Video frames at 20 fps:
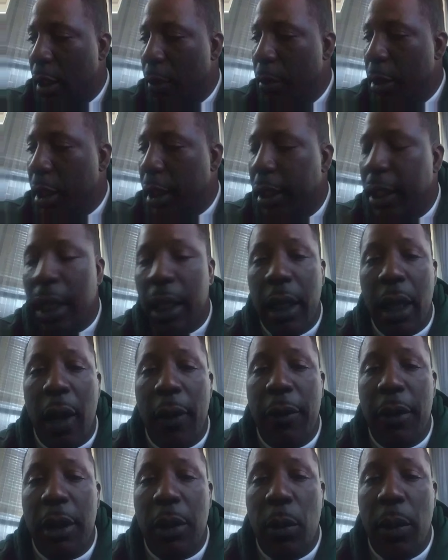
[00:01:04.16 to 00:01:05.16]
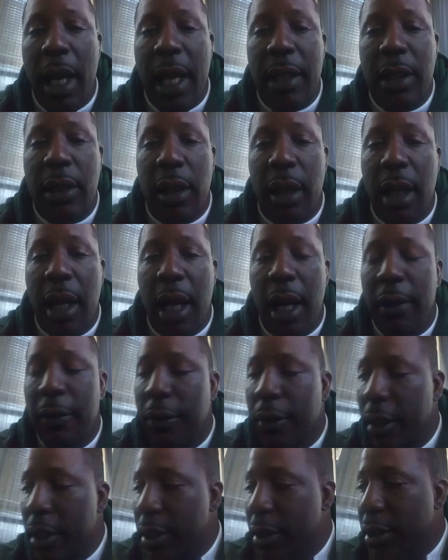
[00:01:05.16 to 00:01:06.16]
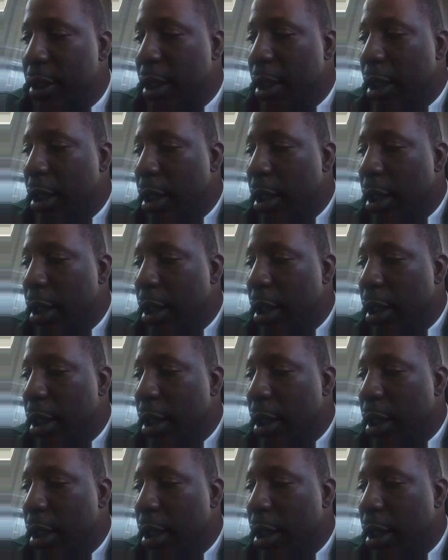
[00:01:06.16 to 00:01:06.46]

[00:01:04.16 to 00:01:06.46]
going to kick it off with the Western Conference.